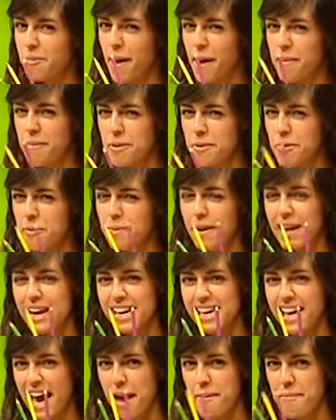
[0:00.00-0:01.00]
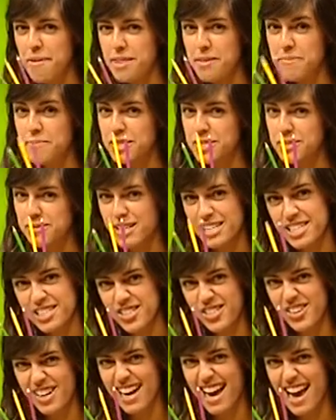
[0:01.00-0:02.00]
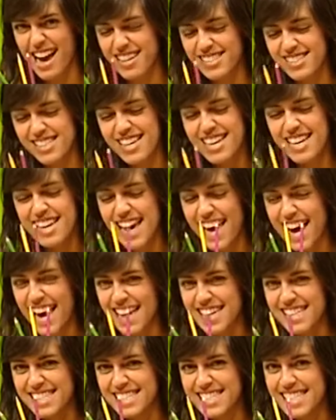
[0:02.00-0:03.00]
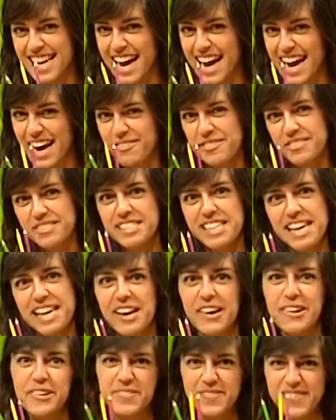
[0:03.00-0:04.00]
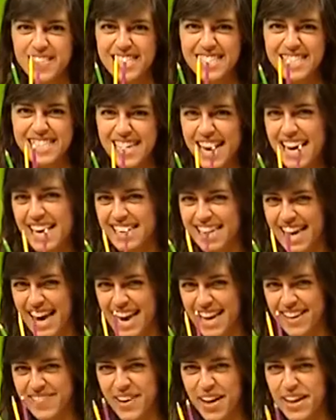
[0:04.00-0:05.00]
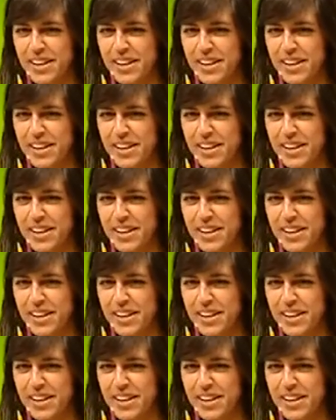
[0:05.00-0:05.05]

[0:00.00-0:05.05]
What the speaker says: Maybe we'll play a game in the Mishmash treehouse and we'll see who wins that game.